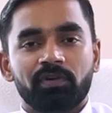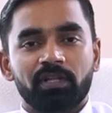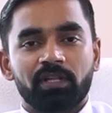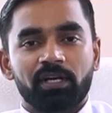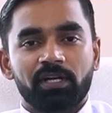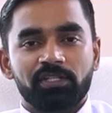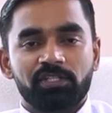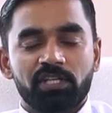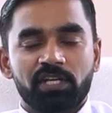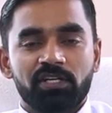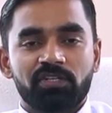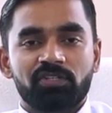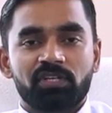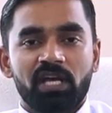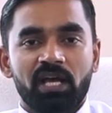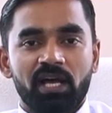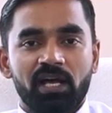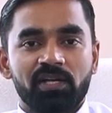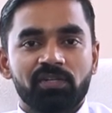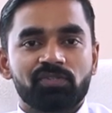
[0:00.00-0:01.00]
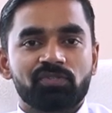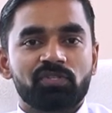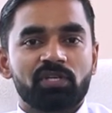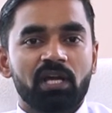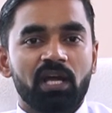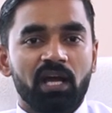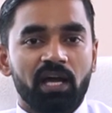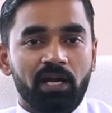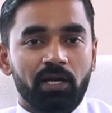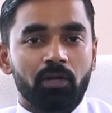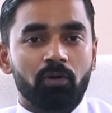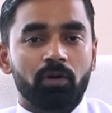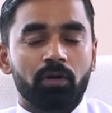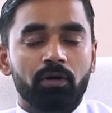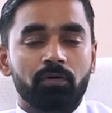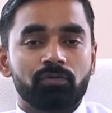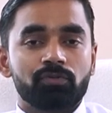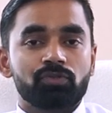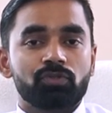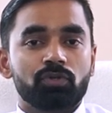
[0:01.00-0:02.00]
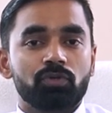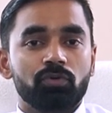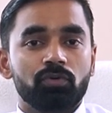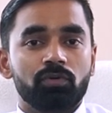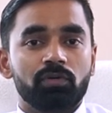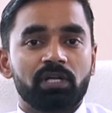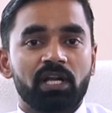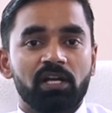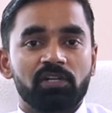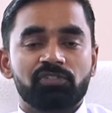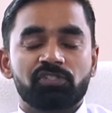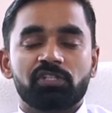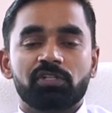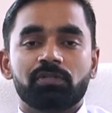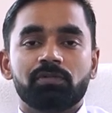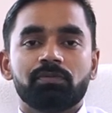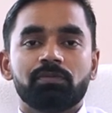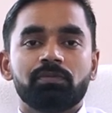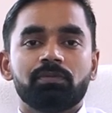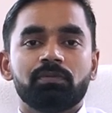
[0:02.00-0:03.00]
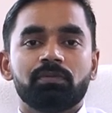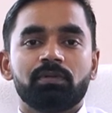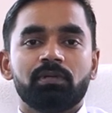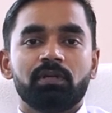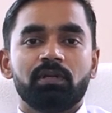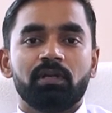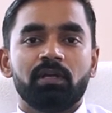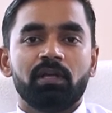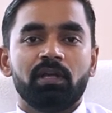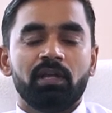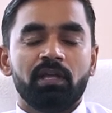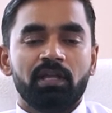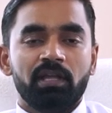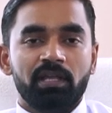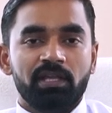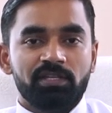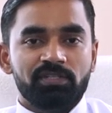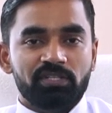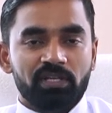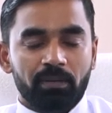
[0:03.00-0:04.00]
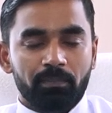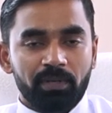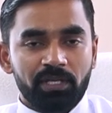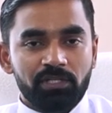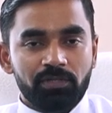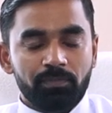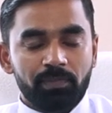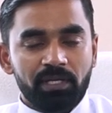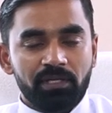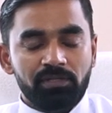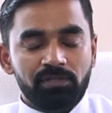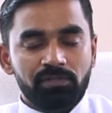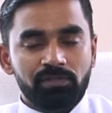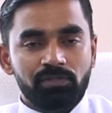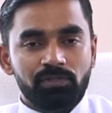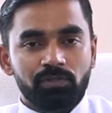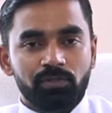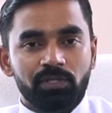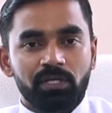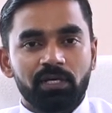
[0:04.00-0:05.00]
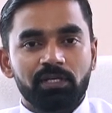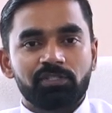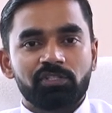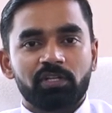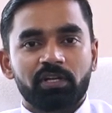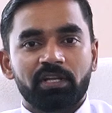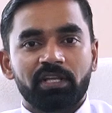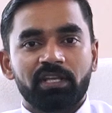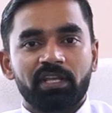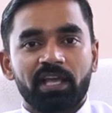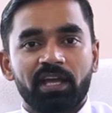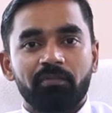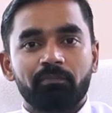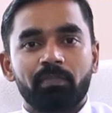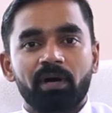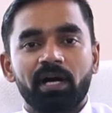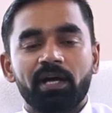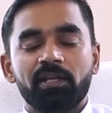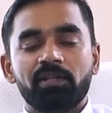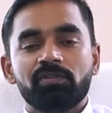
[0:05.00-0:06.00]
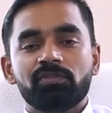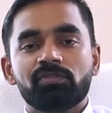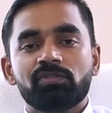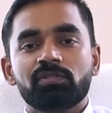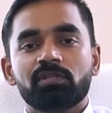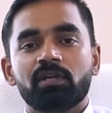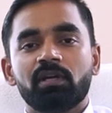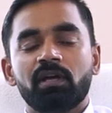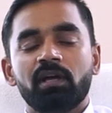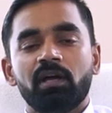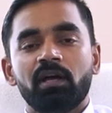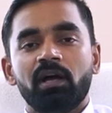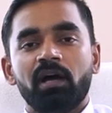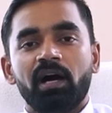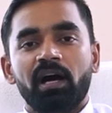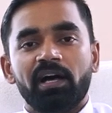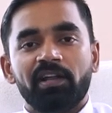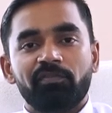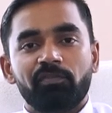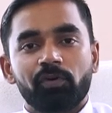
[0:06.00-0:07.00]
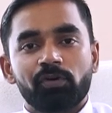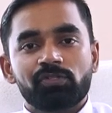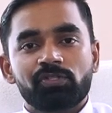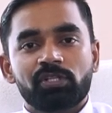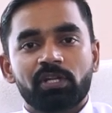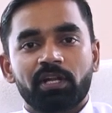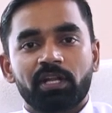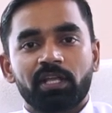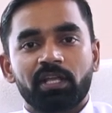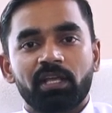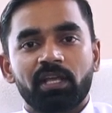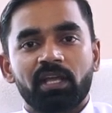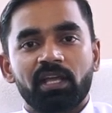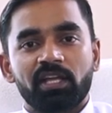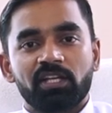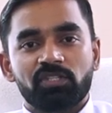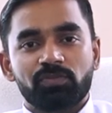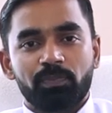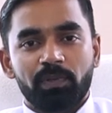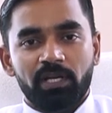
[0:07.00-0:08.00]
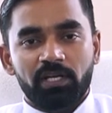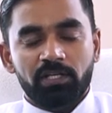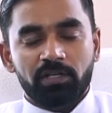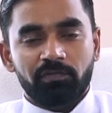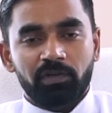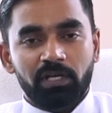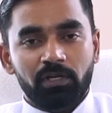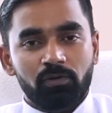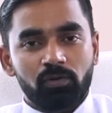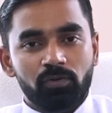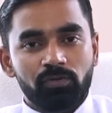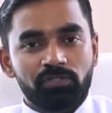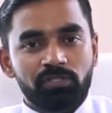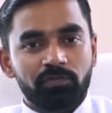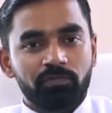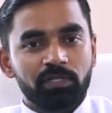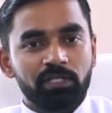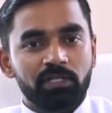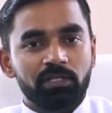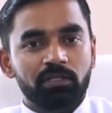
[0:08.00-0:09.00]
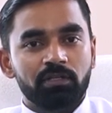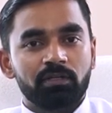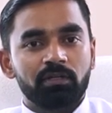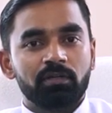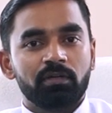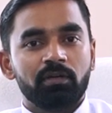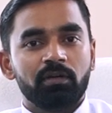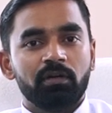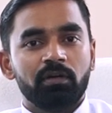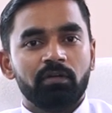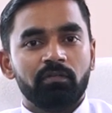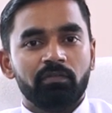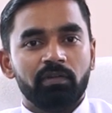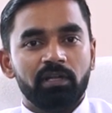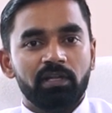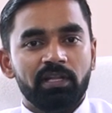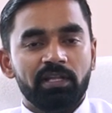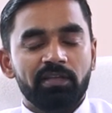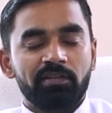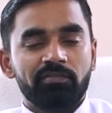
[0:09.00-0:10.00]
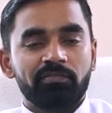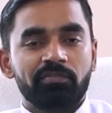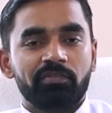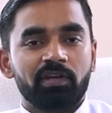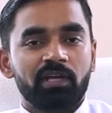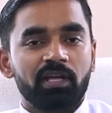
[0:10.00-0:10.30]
Father Rijesh has had on our school culture. His commitment to nurturing young minds and fostering a spirit of inclusivity will leave